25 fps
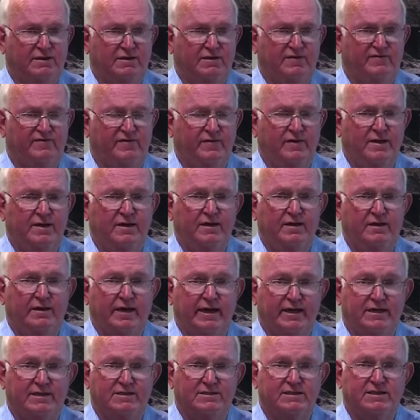leave
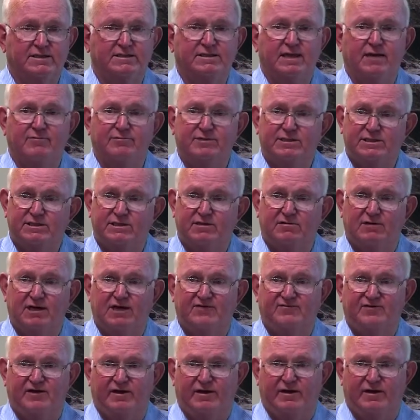legacies that we still have